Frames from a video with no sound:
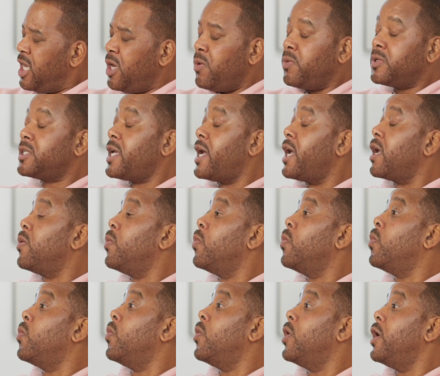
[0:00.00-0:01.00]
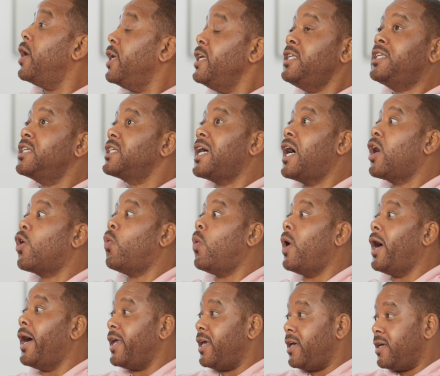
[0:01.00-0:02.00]
He was like, what? He just got
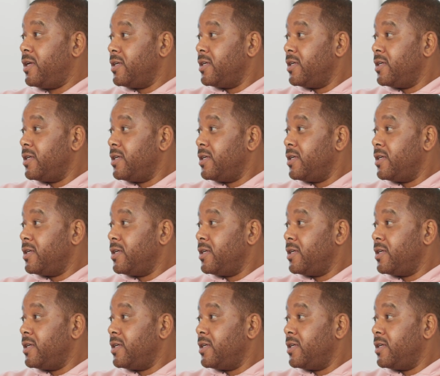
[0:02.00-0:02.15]
quiet.